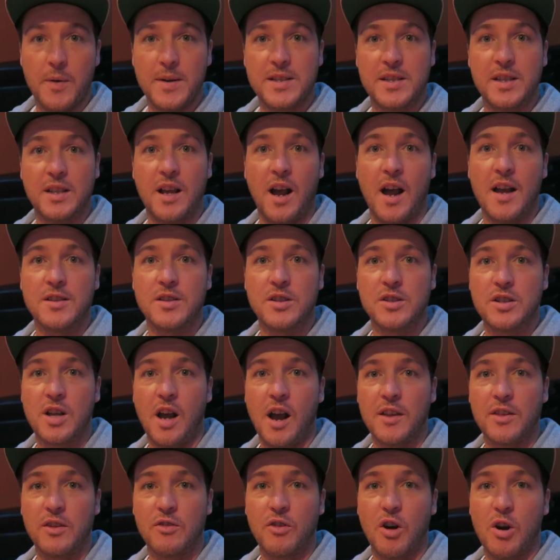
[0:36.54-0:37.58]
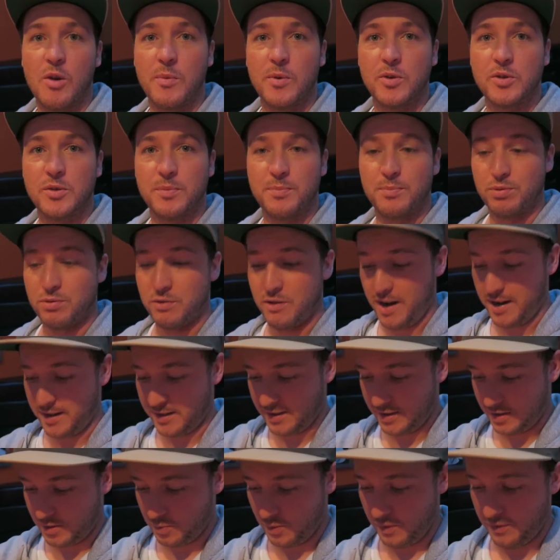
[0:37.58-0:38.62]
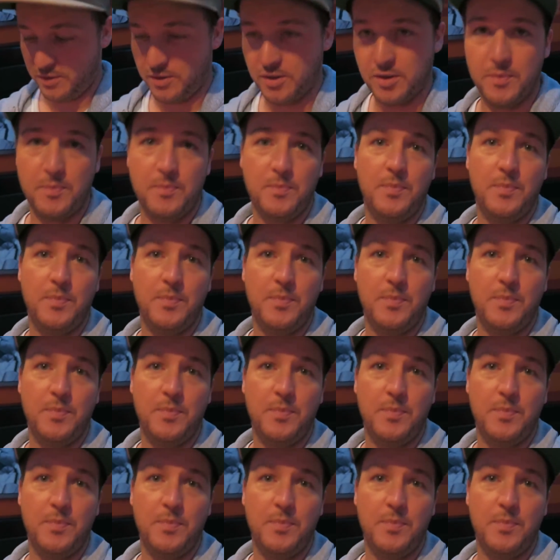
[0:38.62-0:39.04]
went to the guys that tightened the robot to practice with the